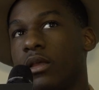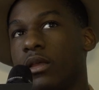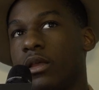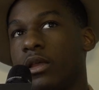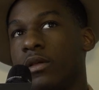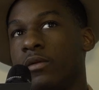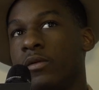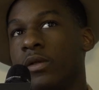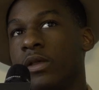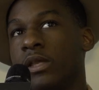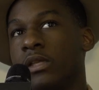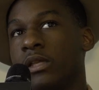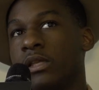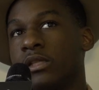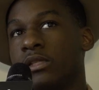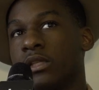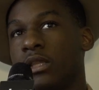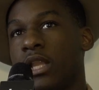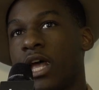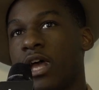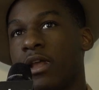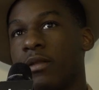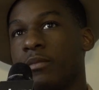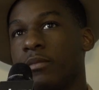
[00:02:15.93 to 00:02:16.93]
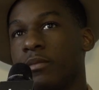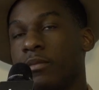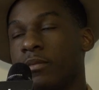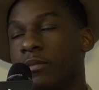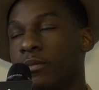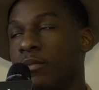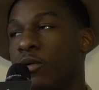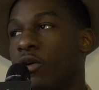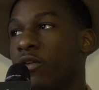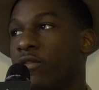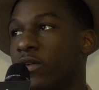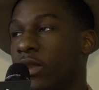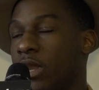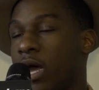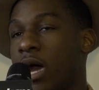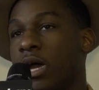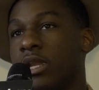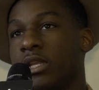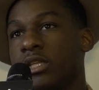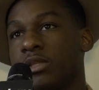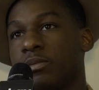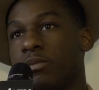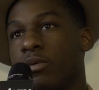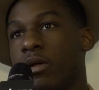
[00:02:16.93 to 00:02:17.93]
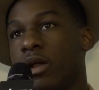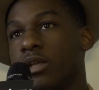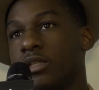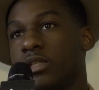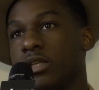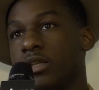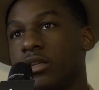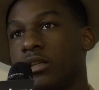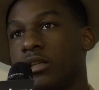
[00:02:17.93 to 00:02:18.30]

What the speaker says: is a lot more of an honest project.